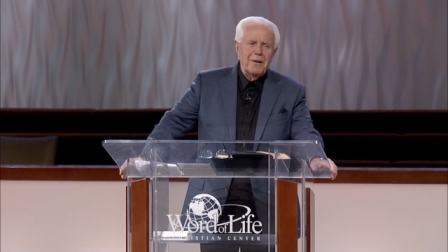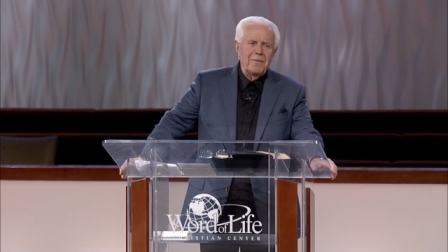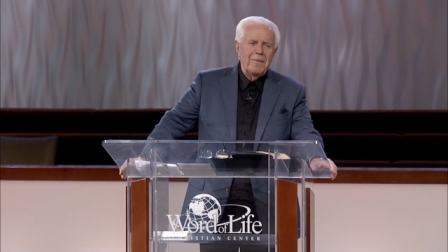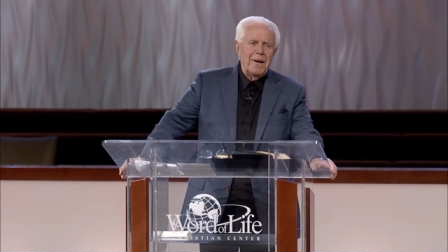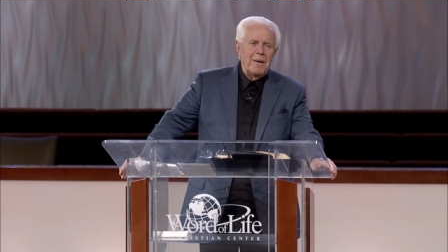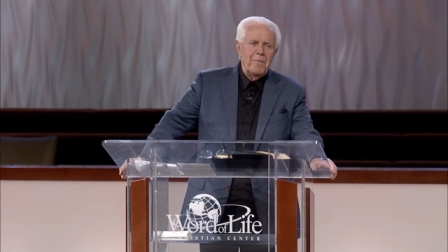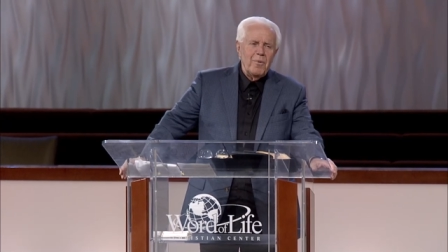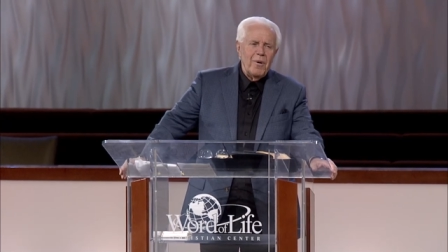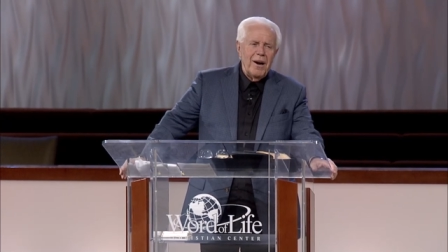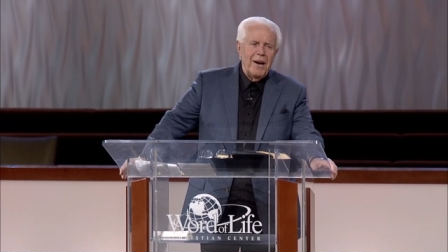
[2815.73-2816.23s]
of
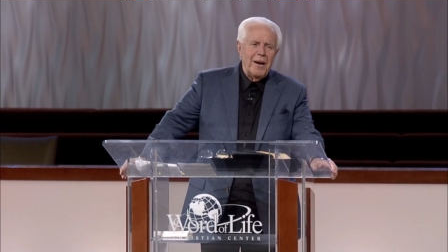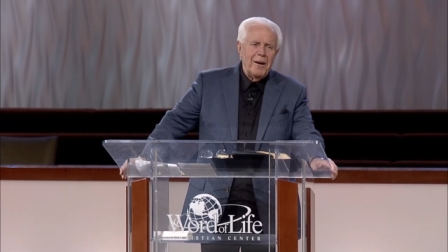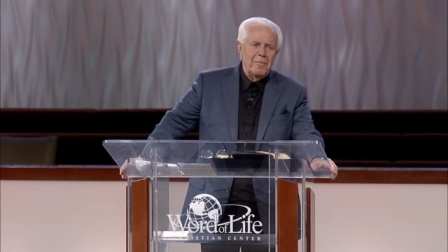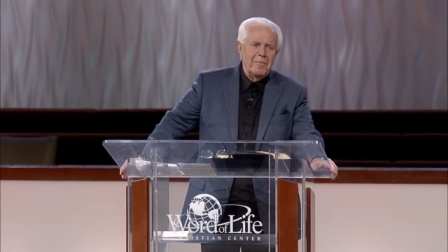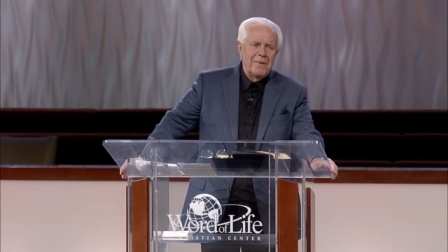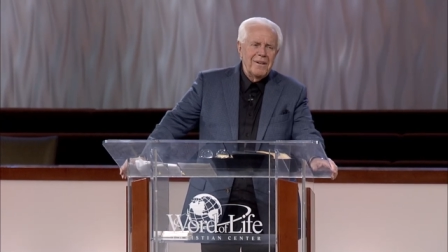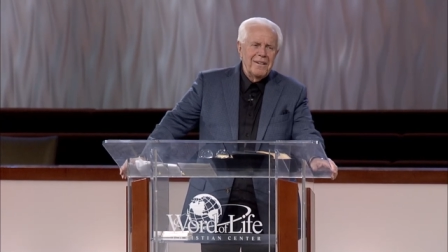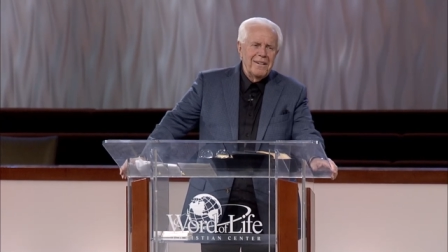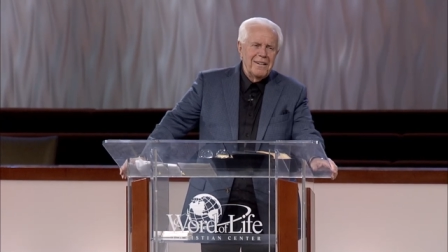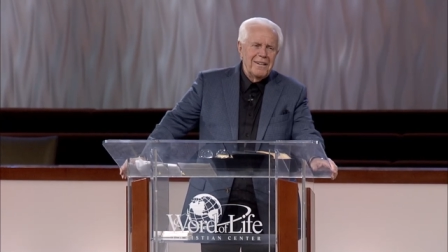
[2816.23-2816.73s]
Abraham,
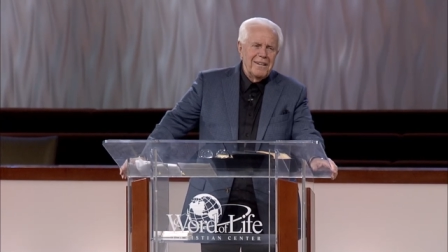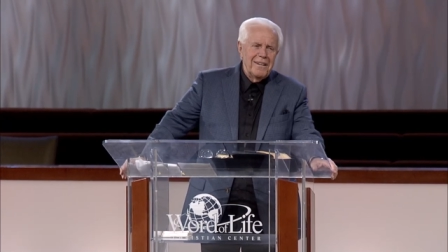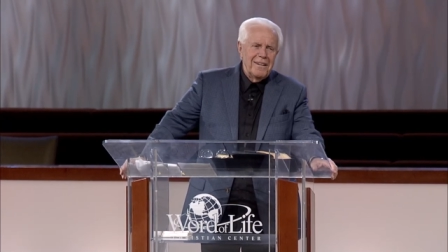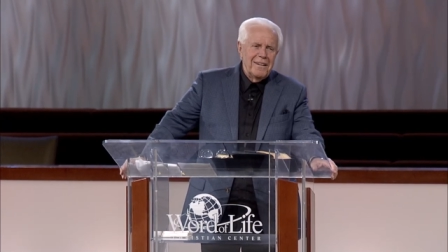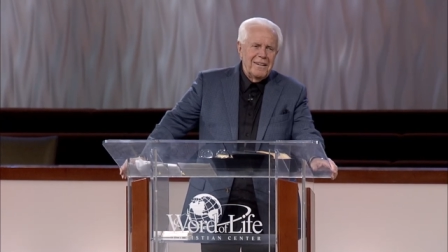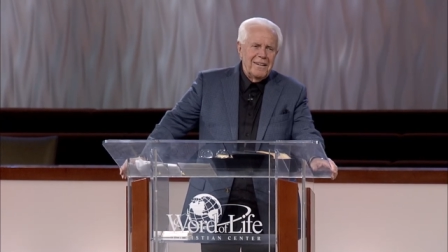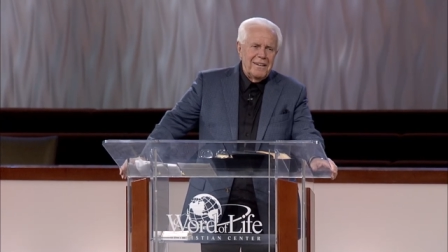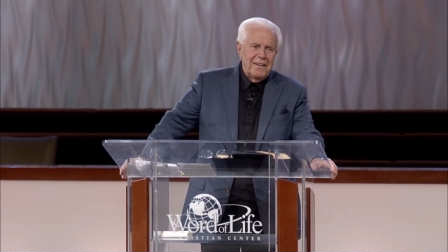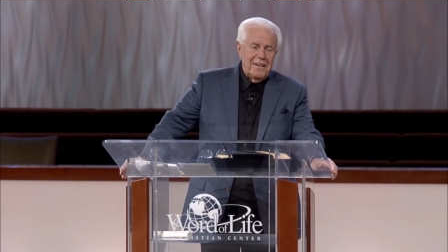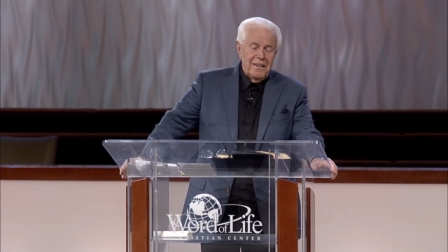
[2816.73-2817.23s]

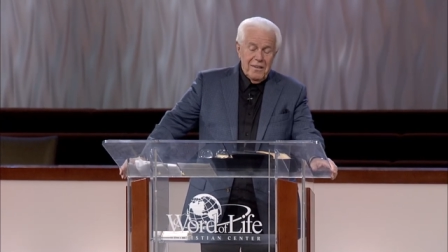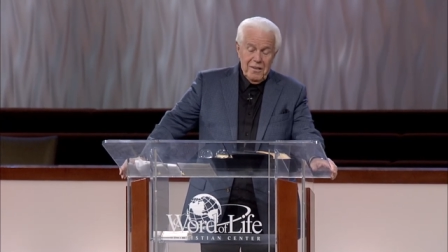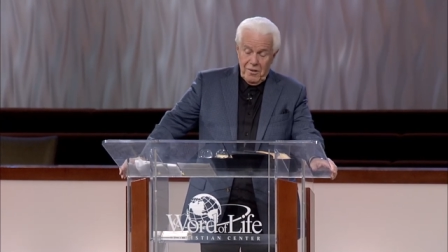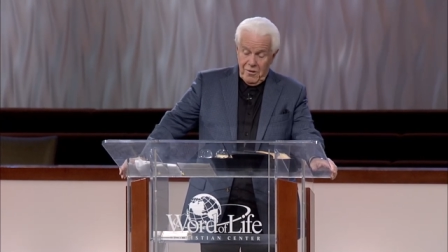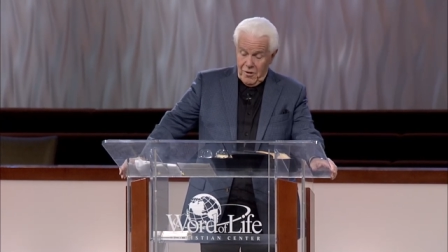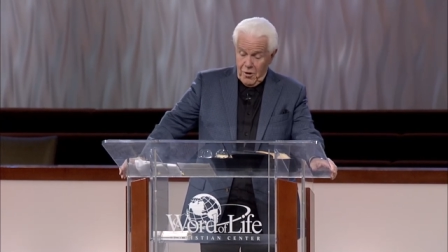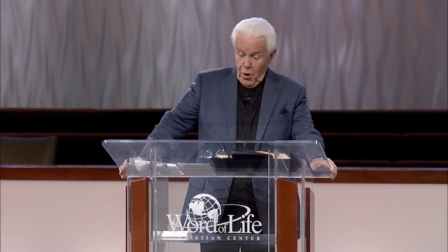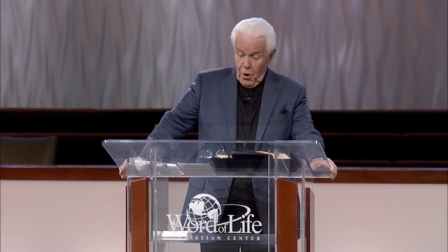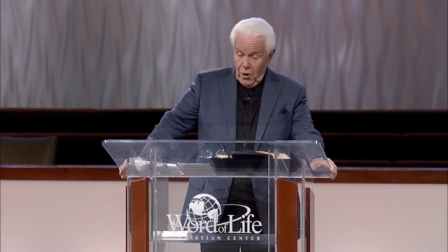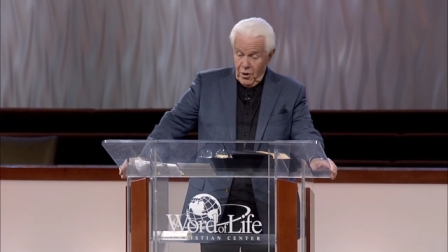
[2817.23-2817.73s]

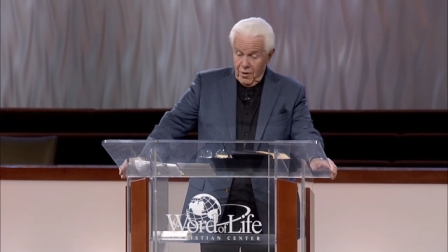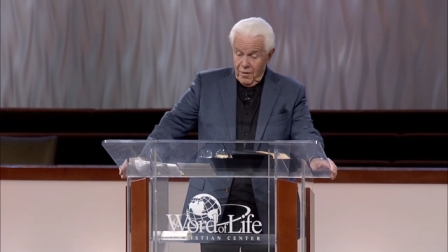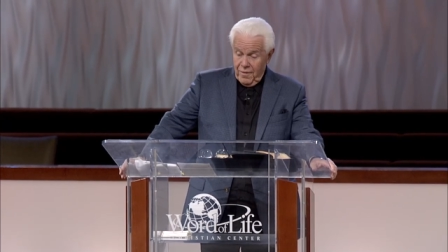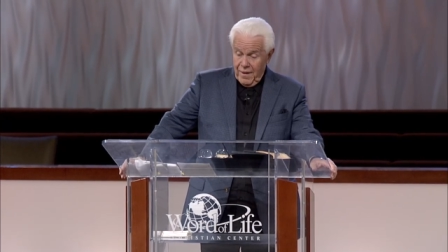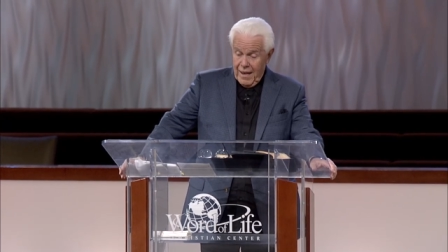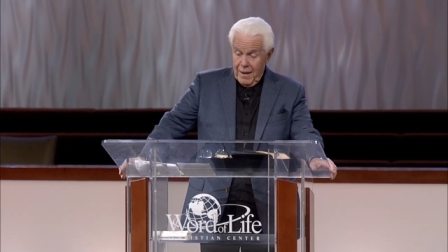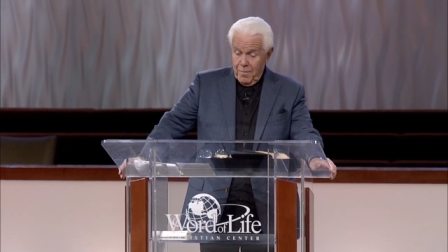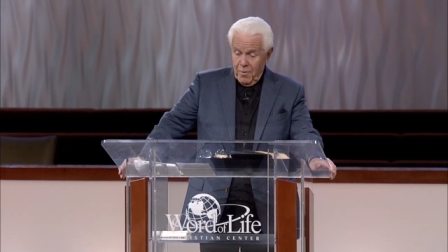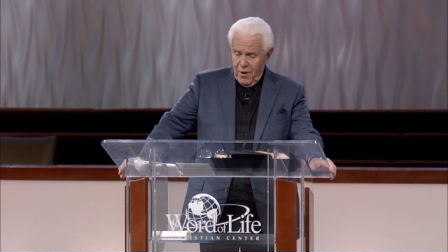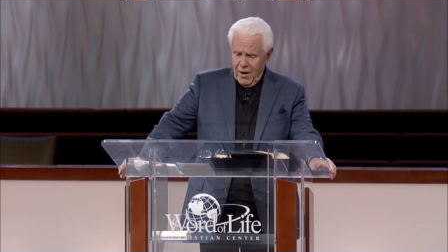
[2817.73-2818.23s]
a daughter of
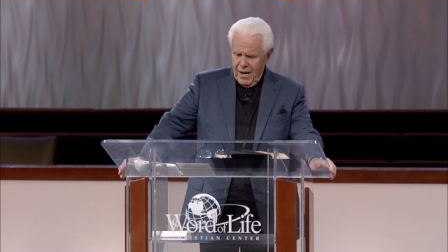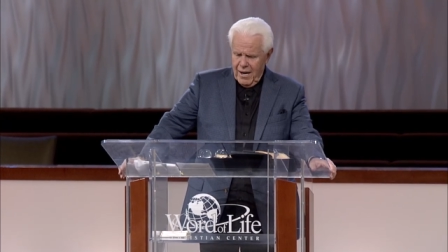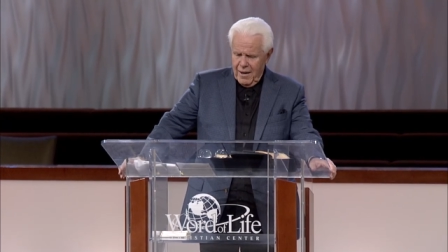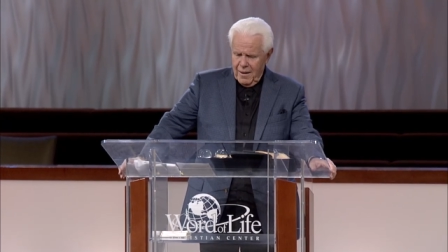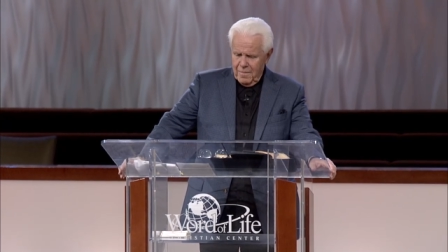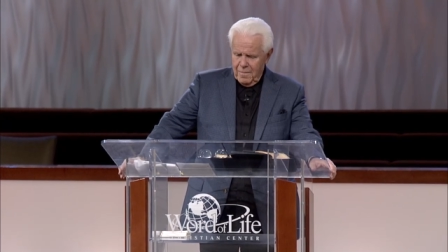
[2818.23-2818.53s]
Abraham.